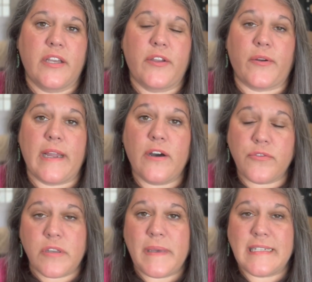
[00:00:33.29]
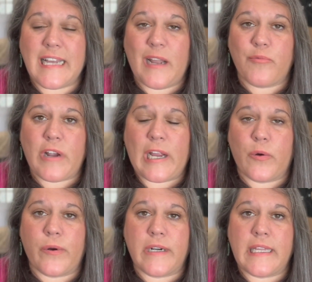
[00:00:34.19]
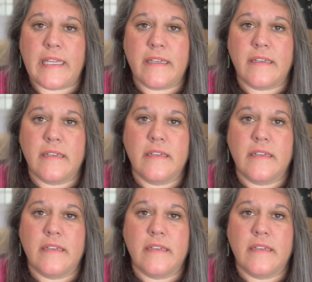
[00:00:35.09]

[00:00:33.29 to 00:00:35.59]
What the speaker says: Your health could be a top priority.